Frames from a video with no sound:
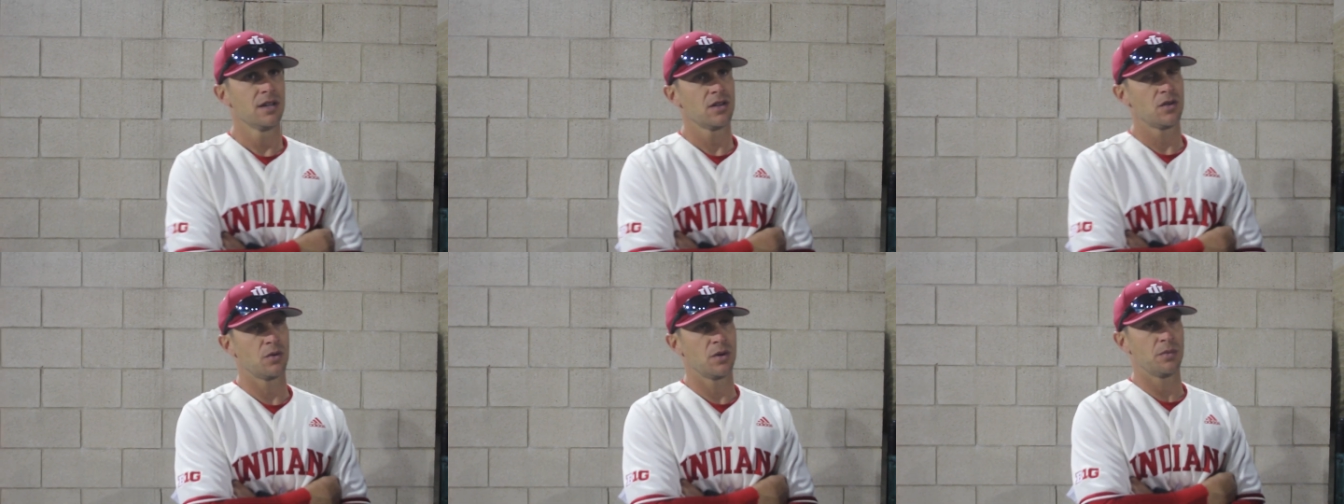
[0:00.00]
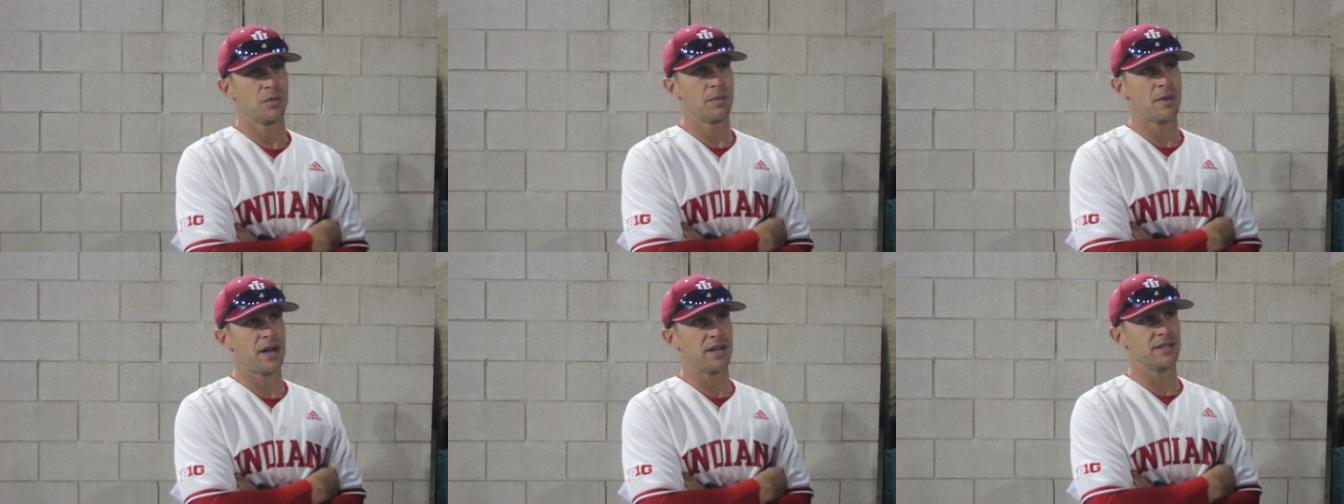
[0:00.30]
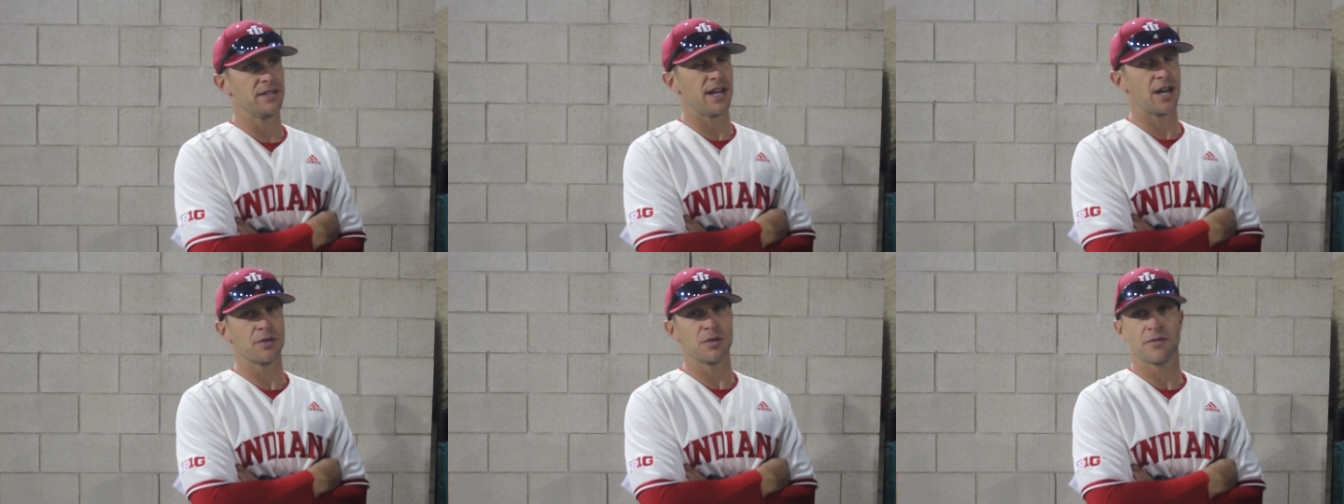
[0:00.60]
We made
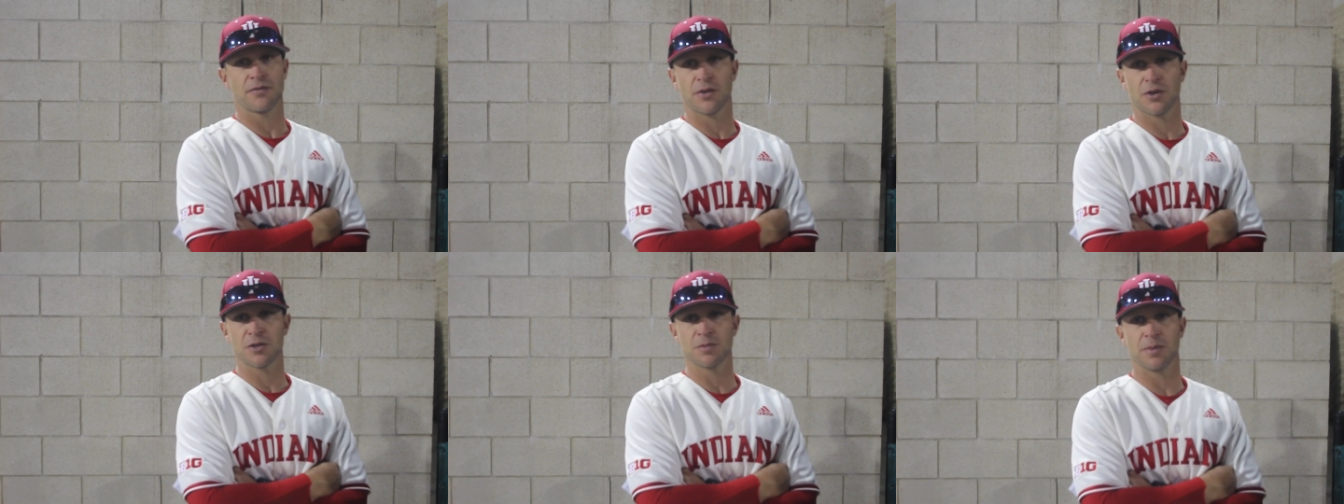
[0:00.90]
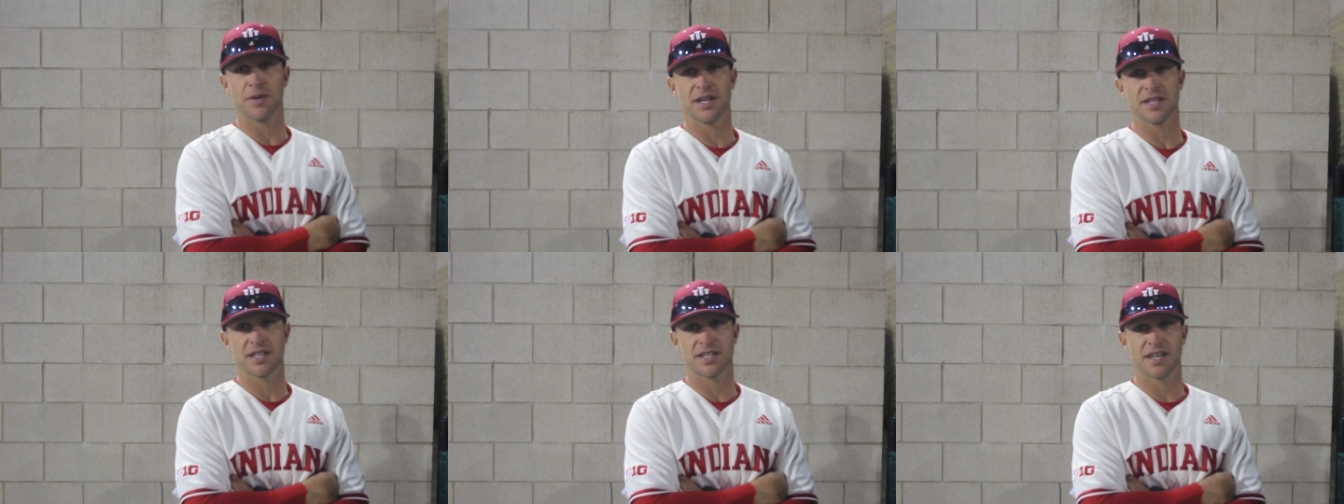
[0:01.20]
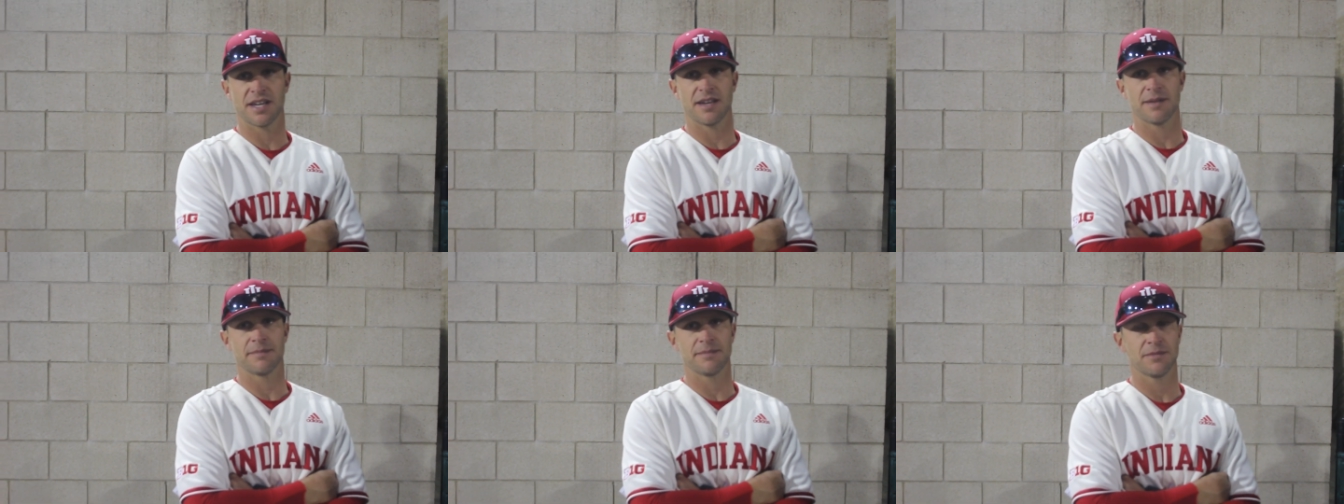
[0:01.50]
an error on the first play of the
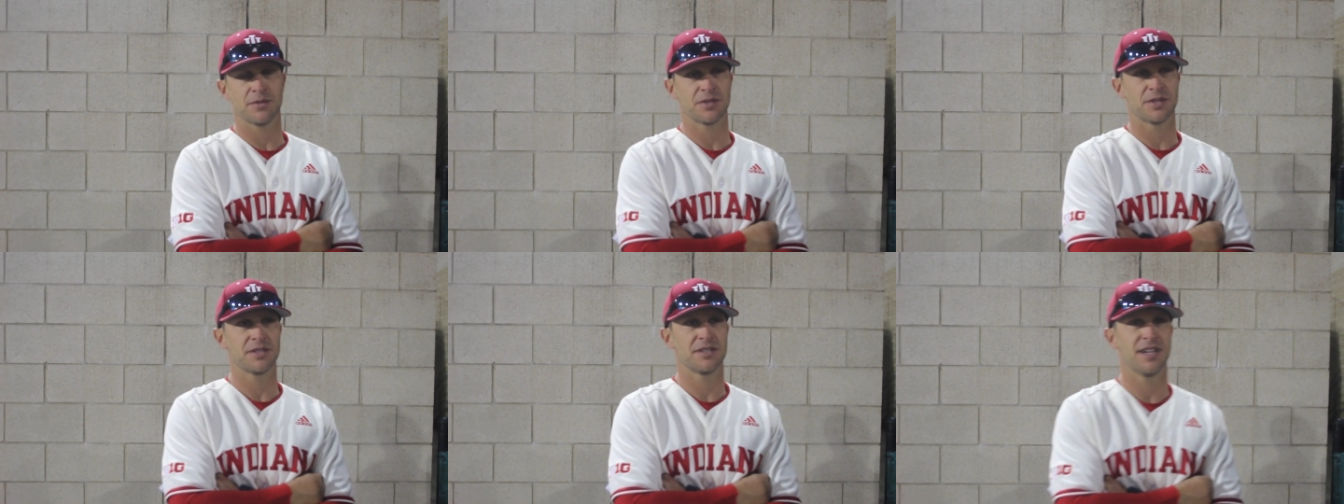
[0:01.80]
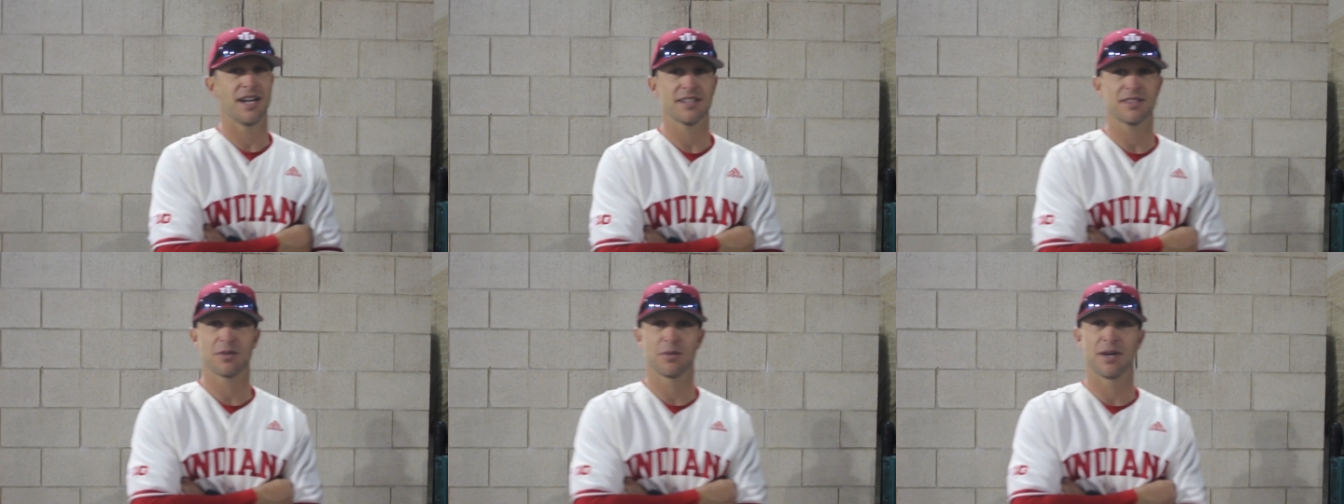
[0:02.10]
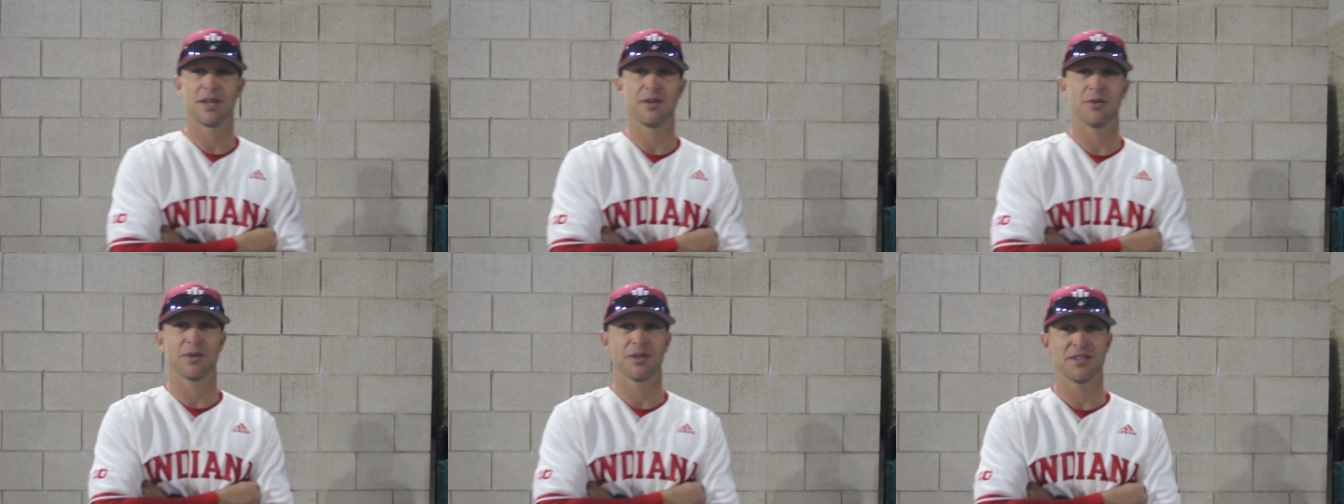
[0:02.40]
game, which is not the
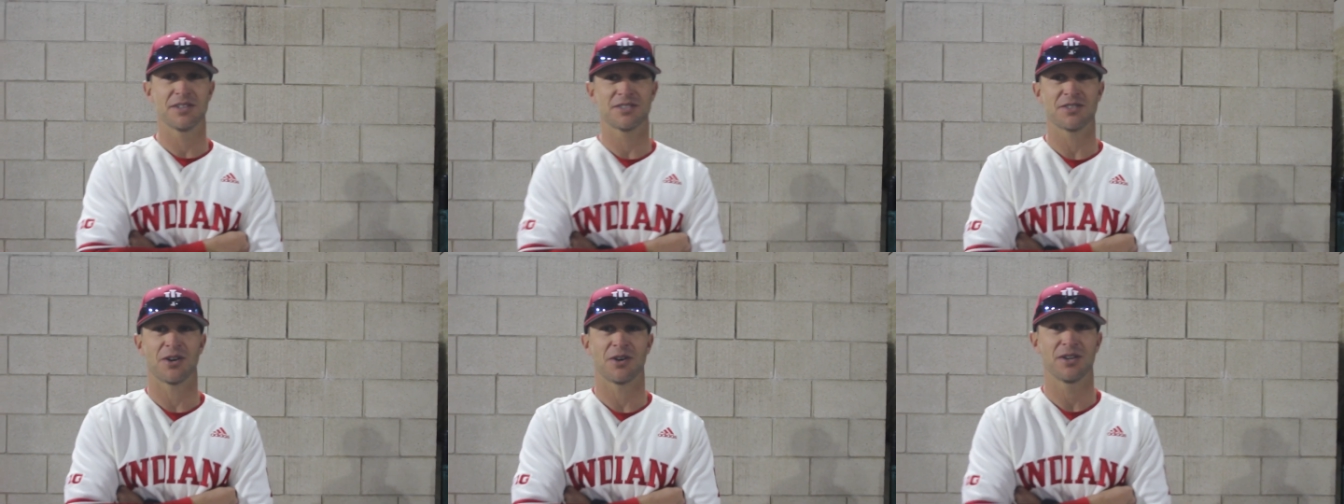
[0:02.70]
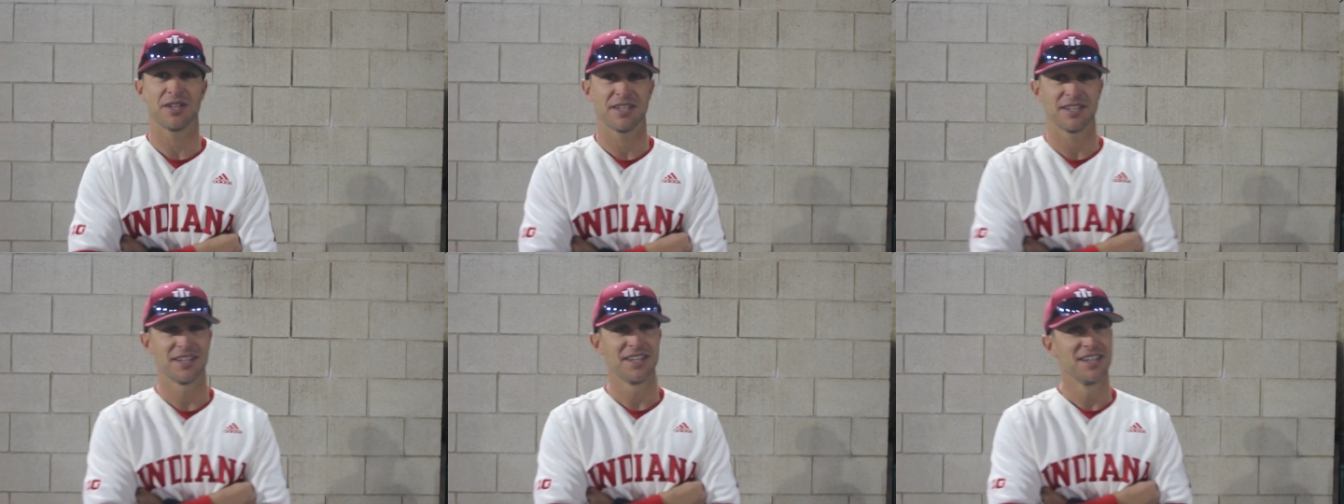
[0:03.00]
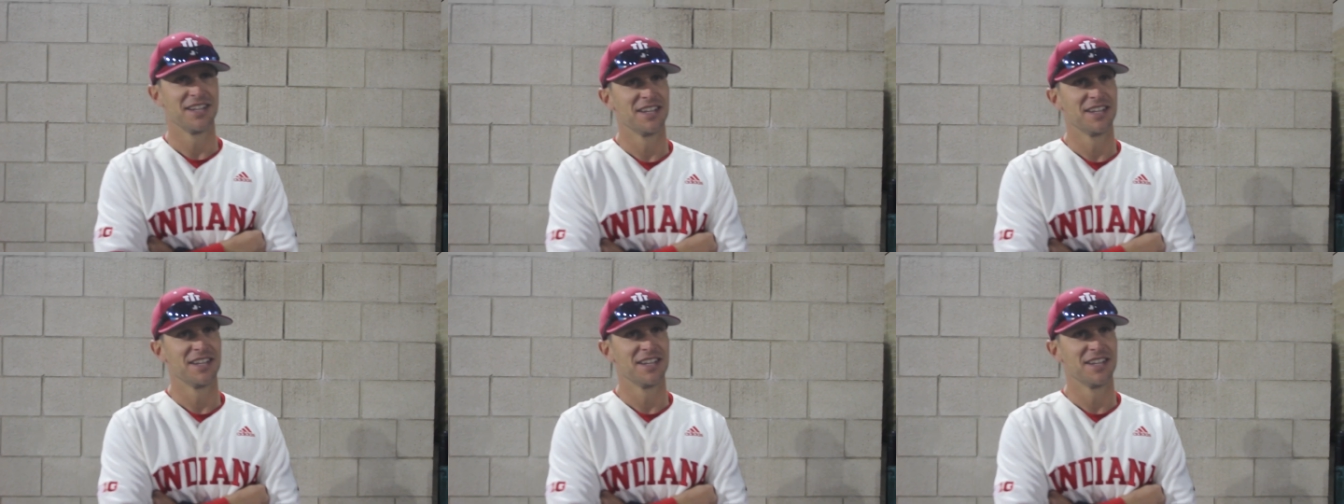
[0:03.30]
way you want to start it,